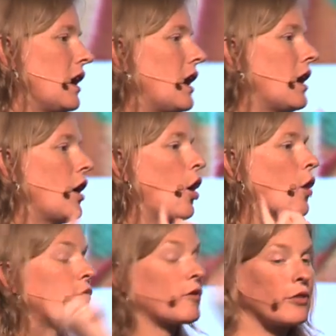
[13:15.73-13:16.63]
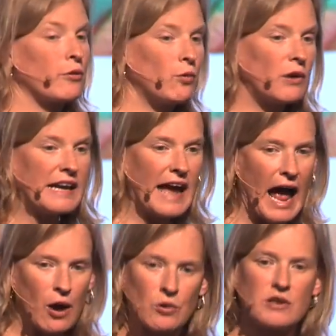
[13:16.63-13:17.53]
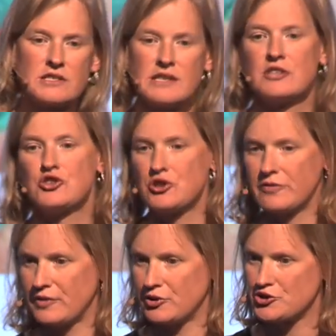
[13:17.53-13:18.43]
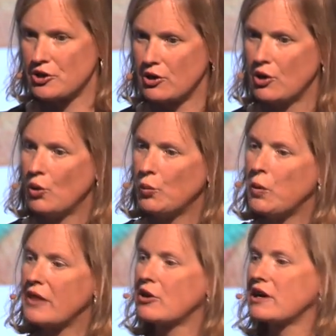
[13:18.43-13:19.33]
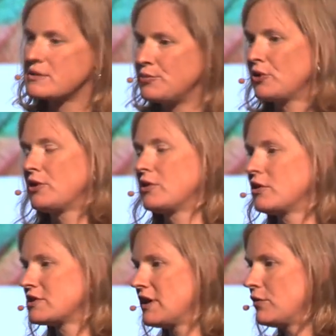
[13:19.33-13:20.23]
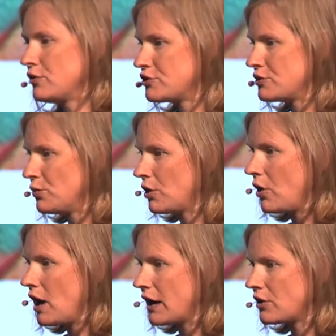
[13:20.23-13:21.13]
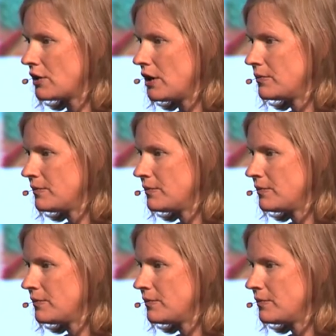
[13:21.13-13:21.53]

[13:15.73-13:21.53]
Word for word: uh, over three hours into the future whether his blood glucose levels will go high or low.